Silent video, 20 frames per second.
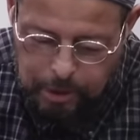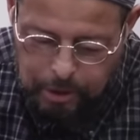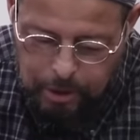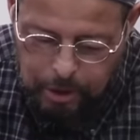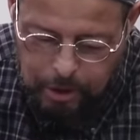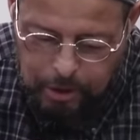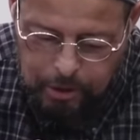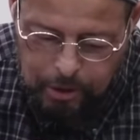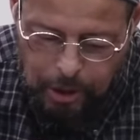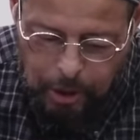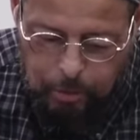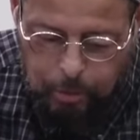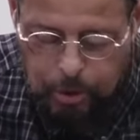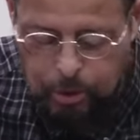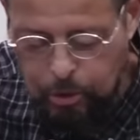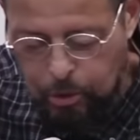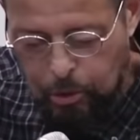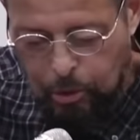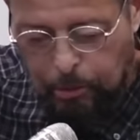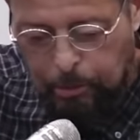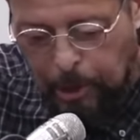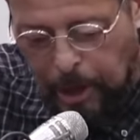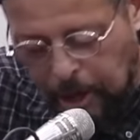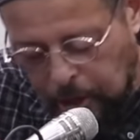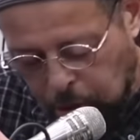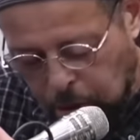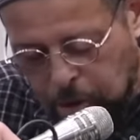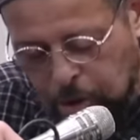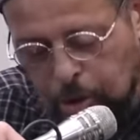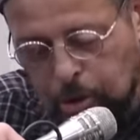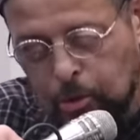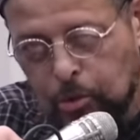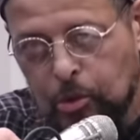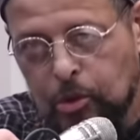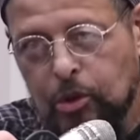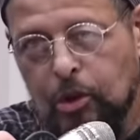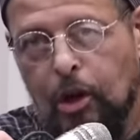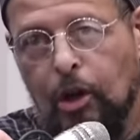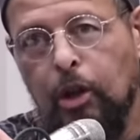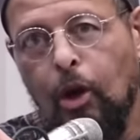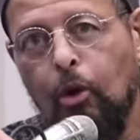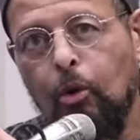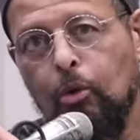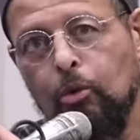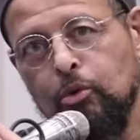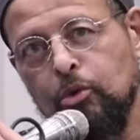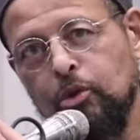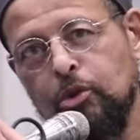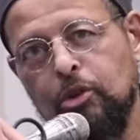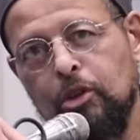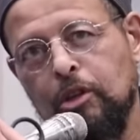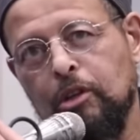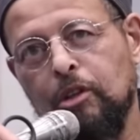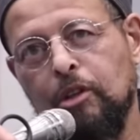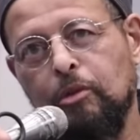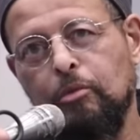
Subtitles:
because I went to a masjid that was closed,